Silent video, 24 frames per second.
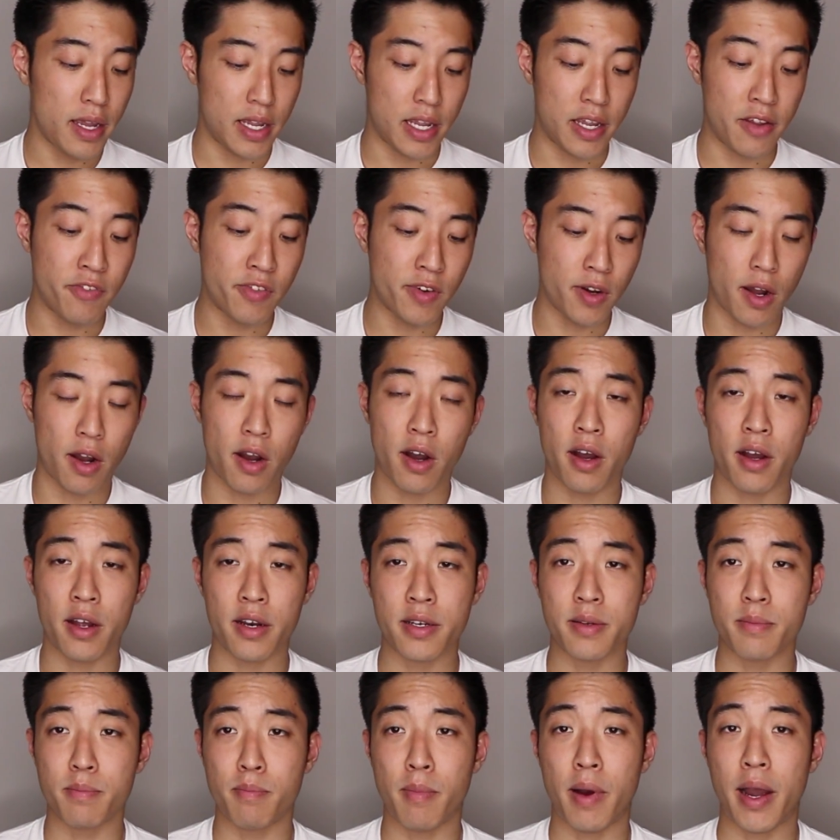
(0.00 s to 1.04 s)
Even
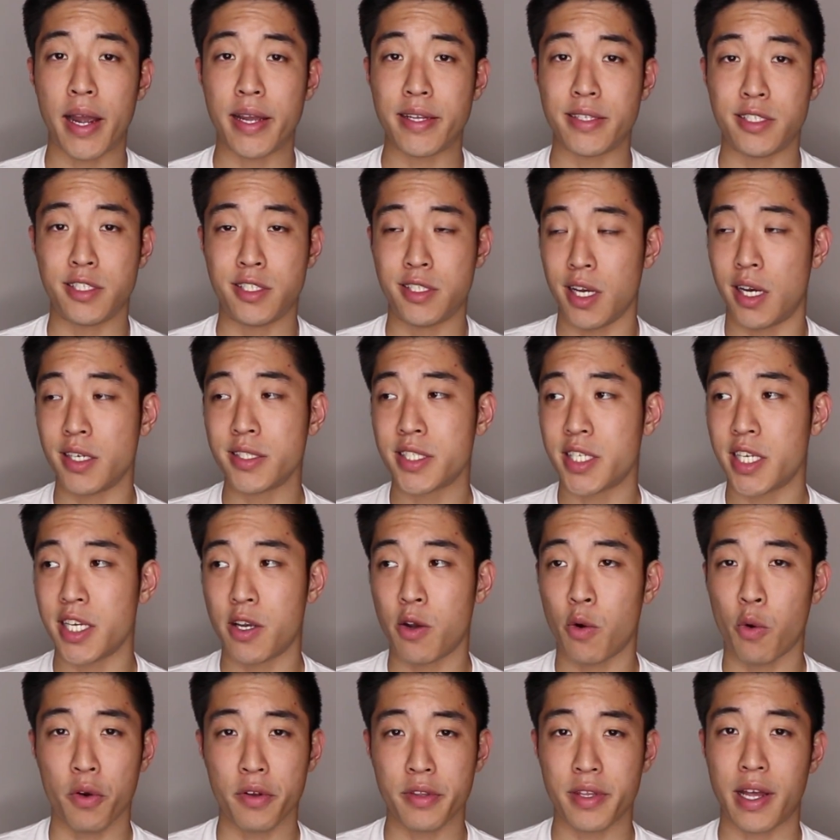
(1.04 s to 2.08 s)
on my dusty
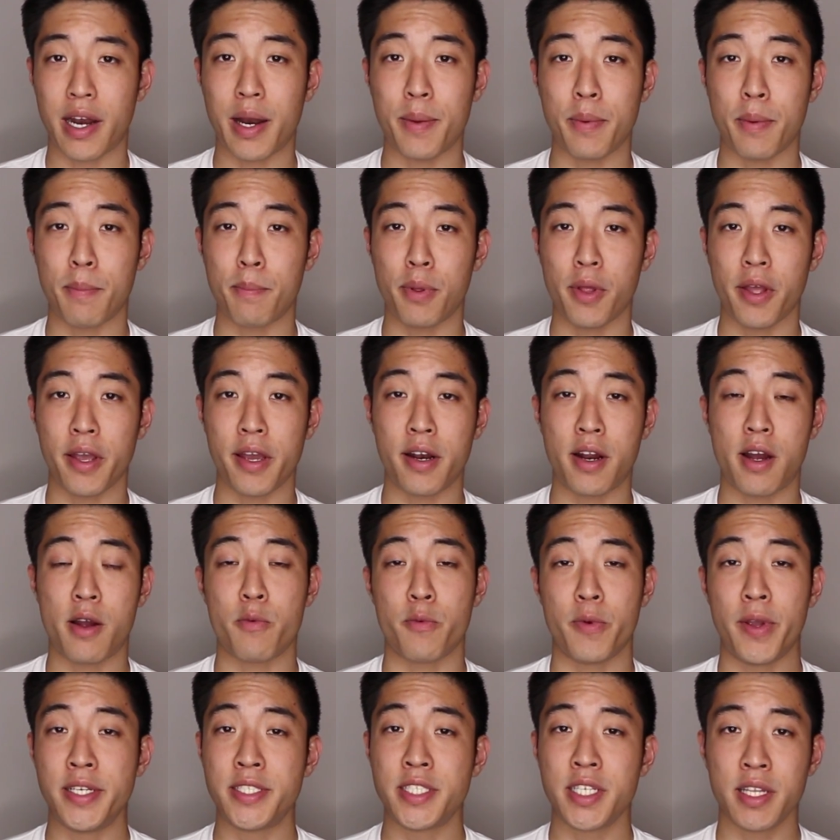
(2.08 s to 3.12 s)
court that I've been playing
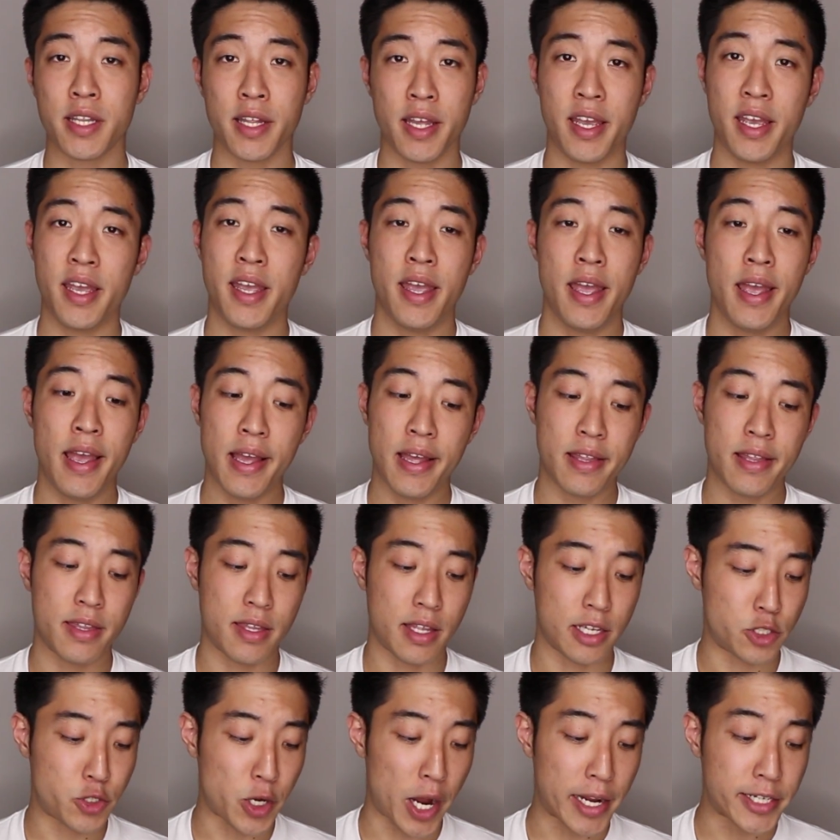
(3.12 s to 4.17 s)
on recently,
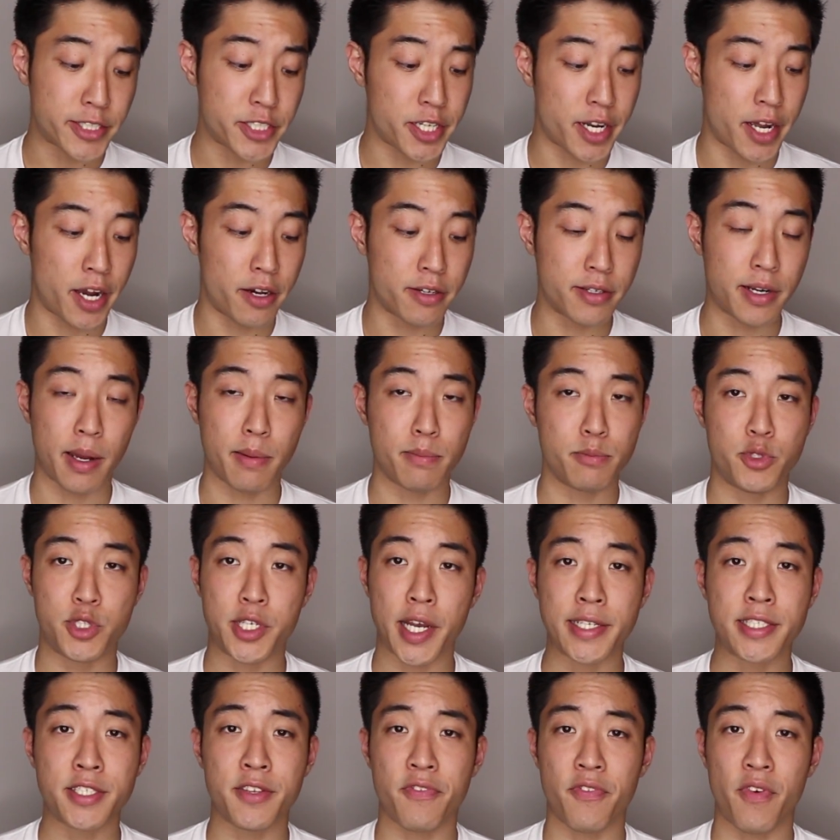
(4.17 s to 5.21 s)
the traction held up
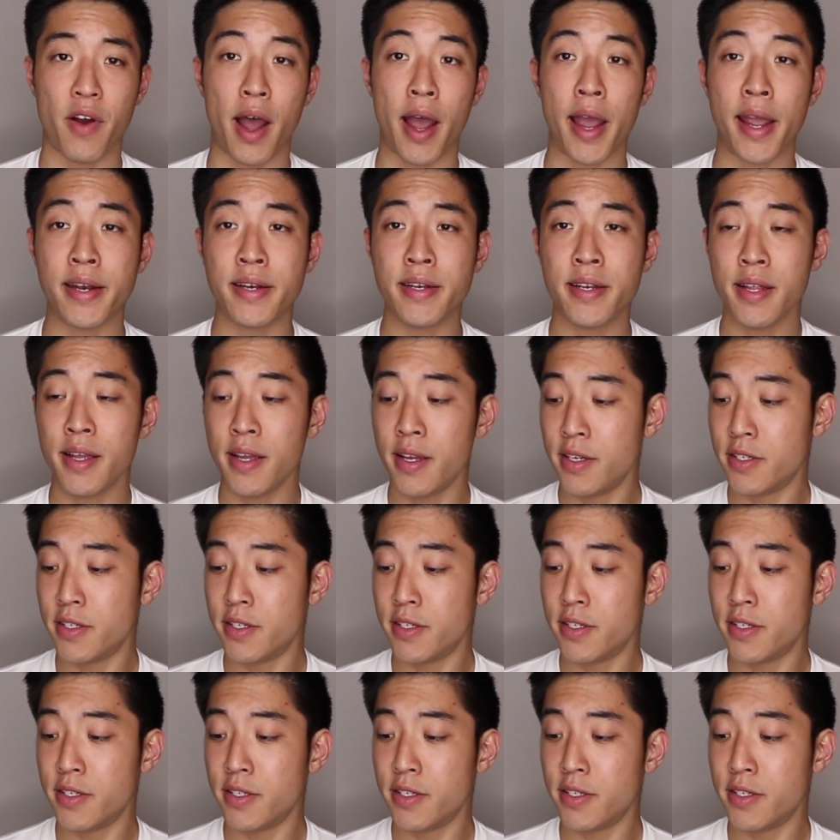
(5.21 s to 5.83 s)
just fine.